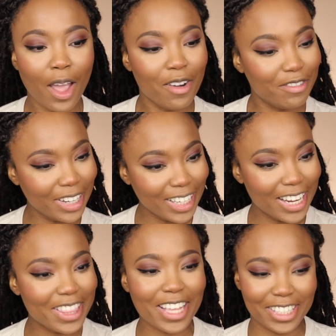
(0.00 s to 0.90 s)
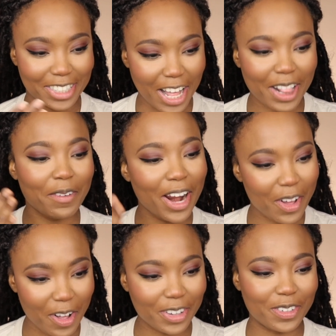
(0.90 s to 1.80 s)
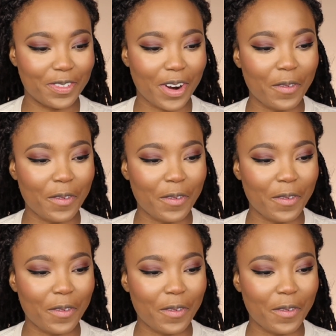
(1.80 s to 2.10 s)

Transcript: Really? That's exactly what I called you for.